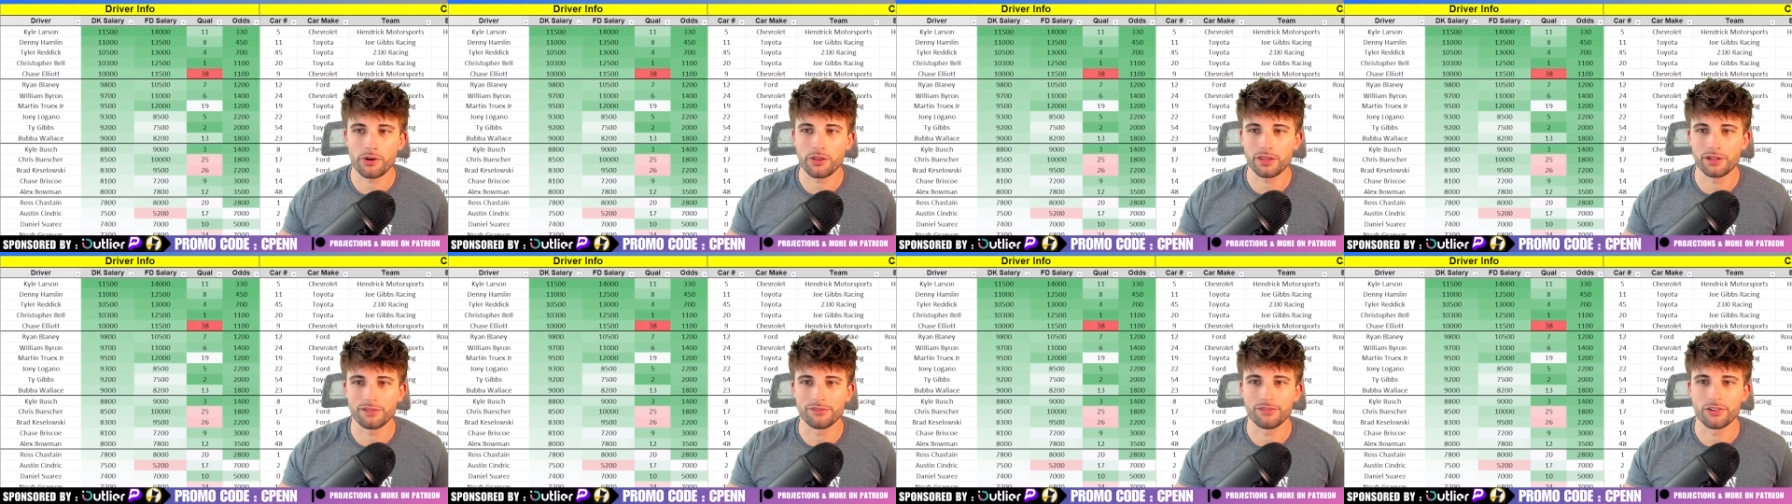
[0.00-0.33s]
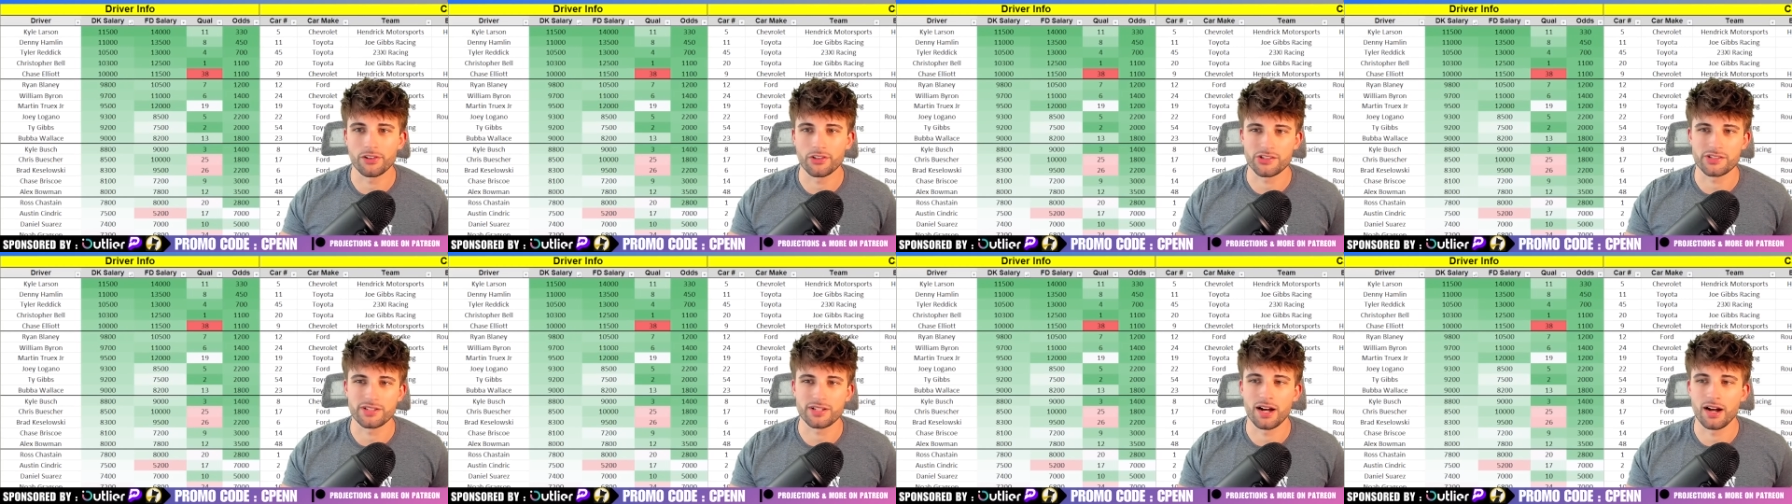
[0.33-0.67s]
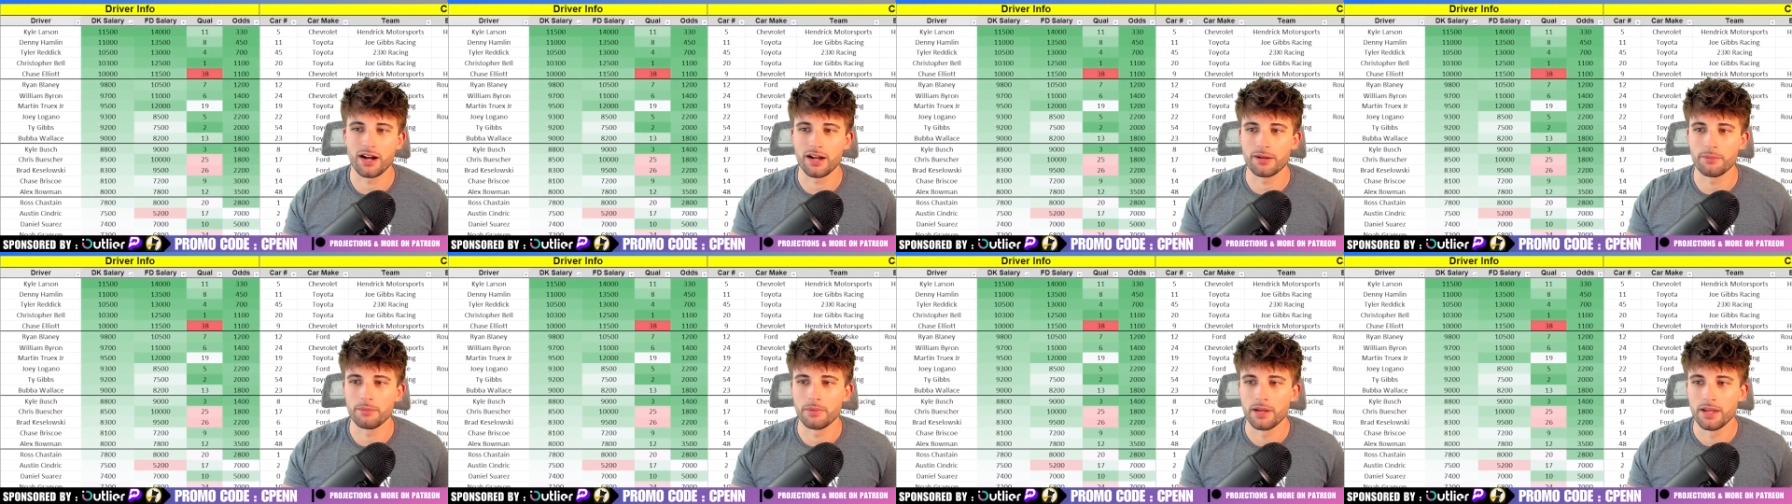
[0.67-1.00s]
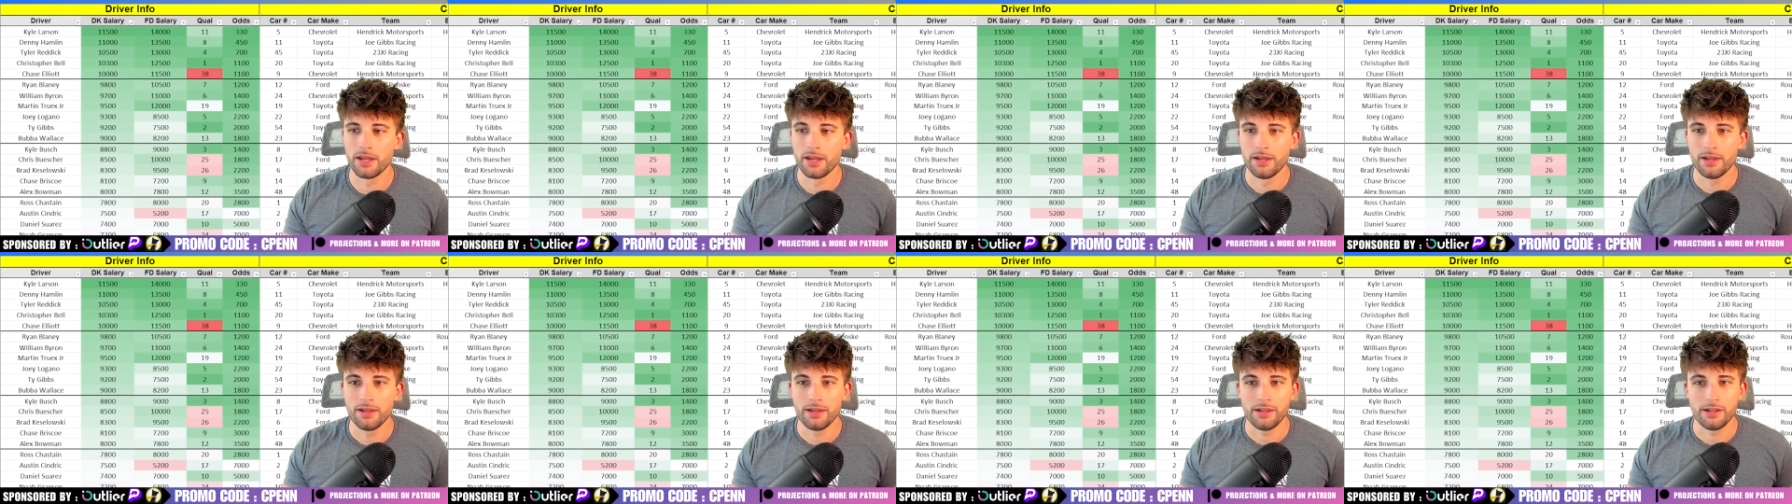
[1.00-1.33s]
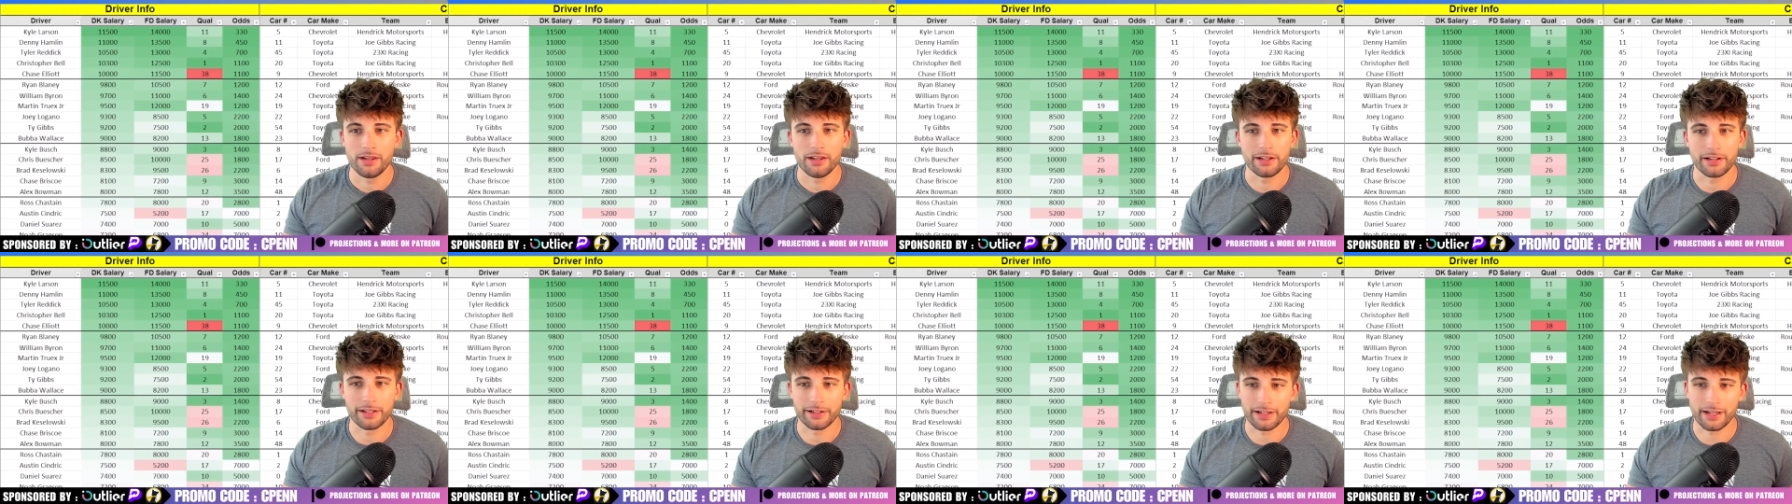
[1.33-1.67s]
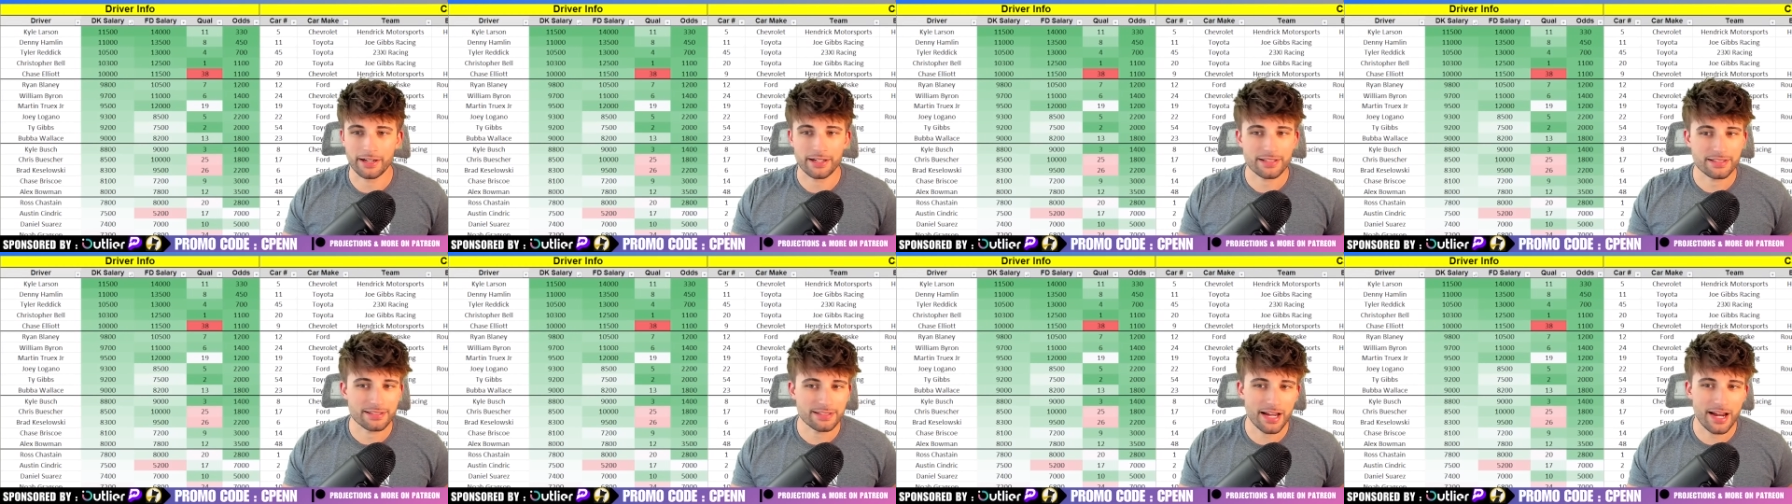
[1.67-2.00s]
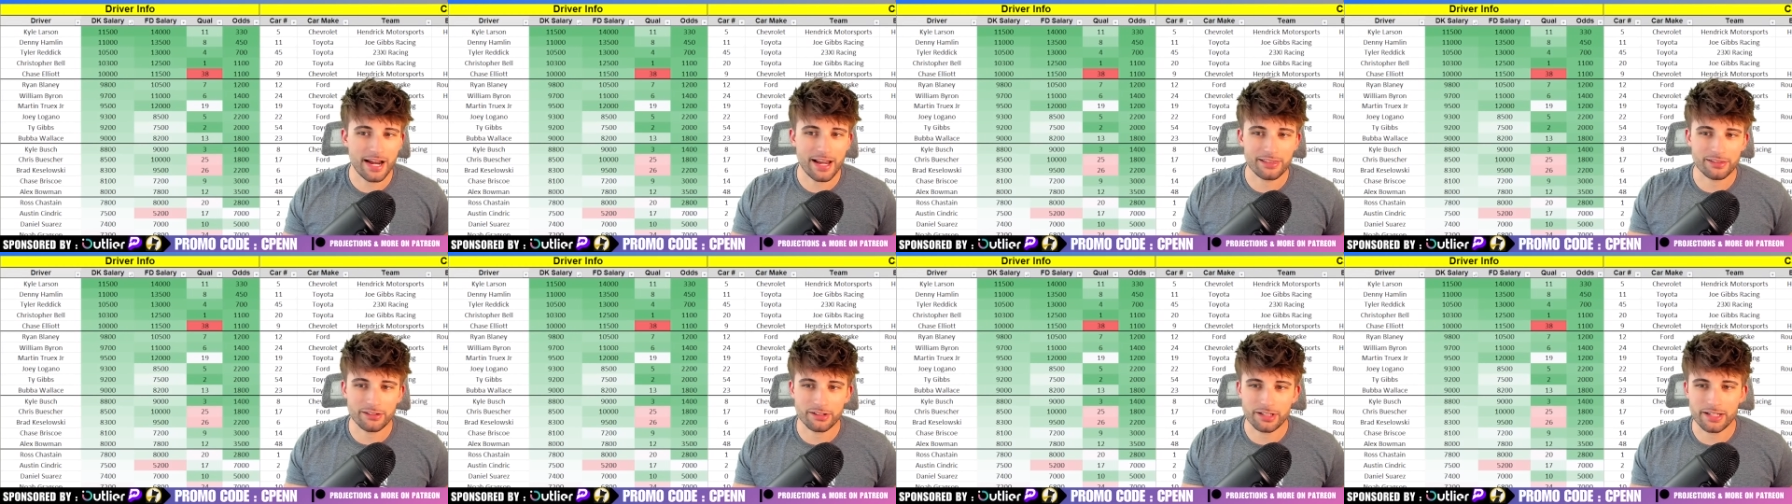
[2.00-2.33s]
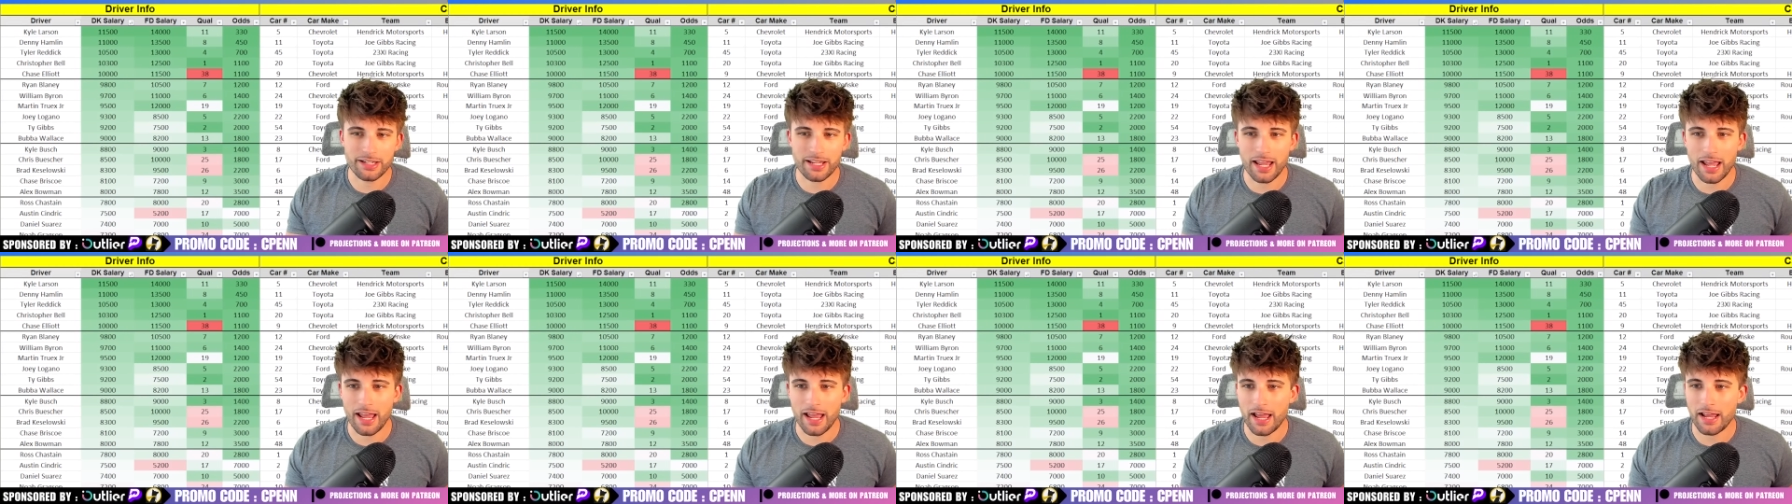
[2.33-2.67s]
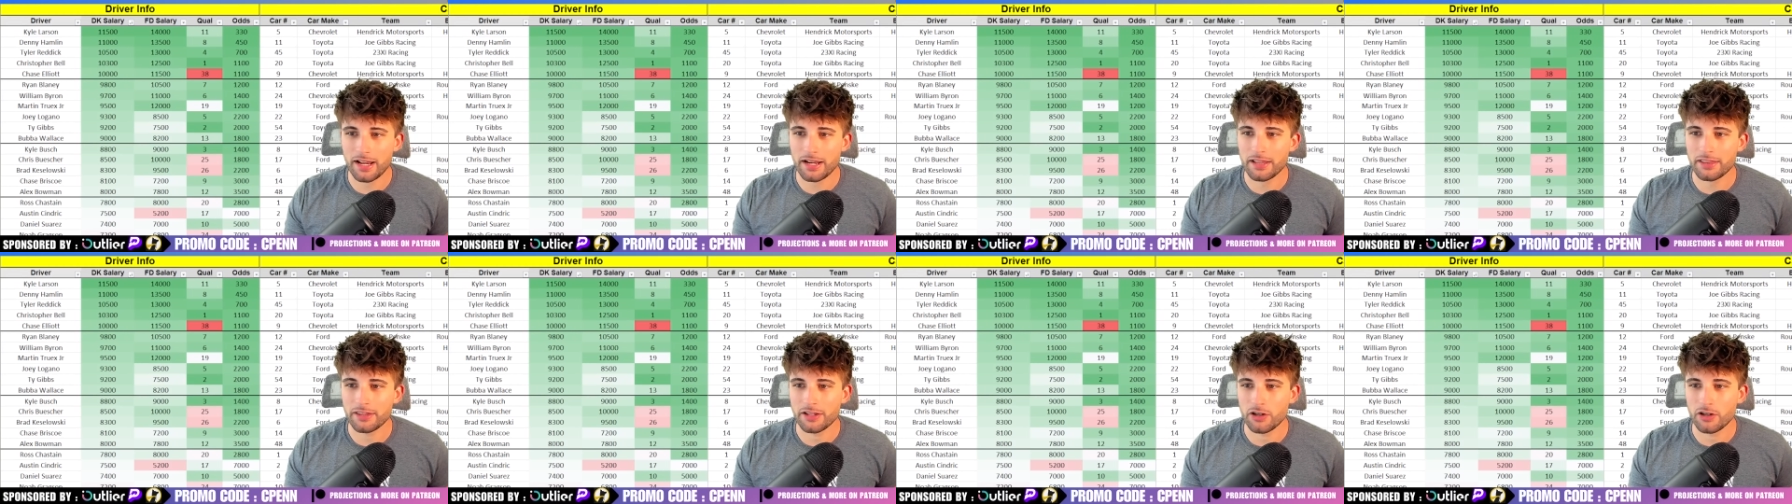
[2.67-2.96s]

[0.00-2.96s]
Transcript: the first time. And I gotta say, looking at the